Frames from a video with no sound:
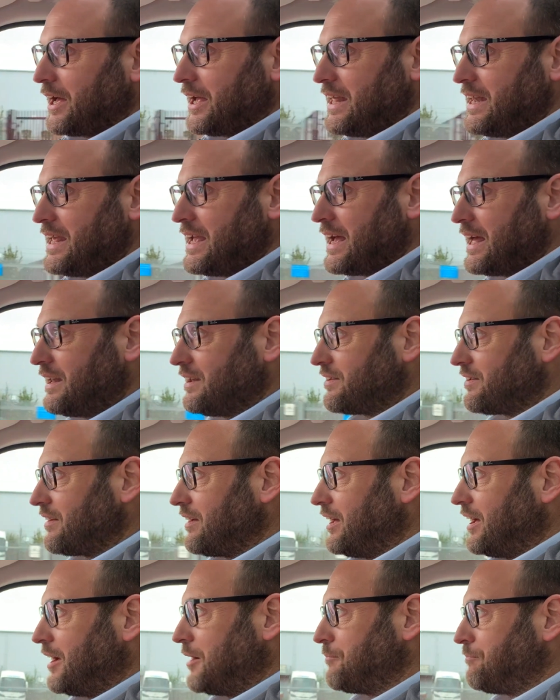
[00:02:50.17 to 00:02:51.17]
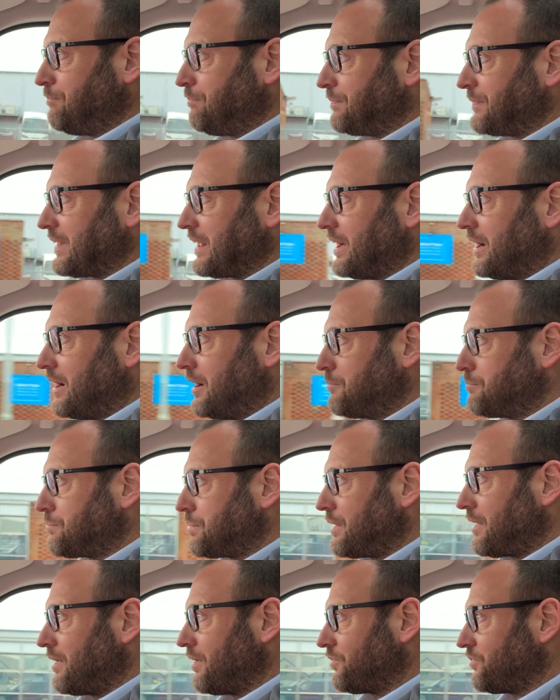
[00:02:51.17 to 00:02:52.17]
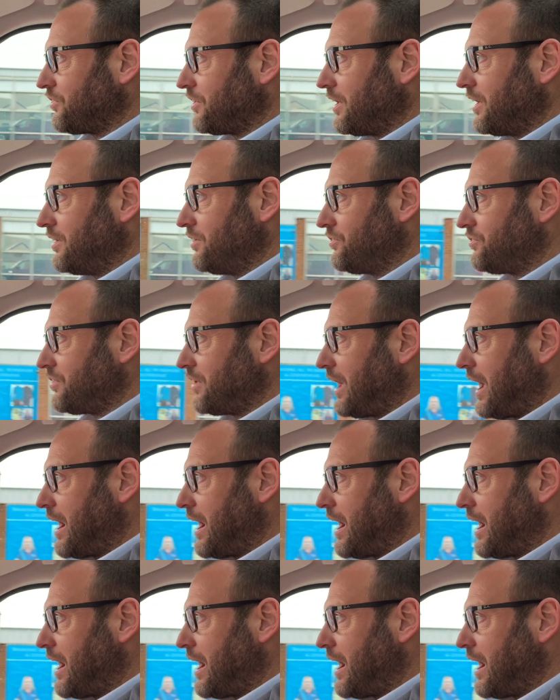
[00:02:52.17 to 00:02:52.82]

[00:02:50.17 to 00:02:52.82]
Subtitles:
In the end, I prioritised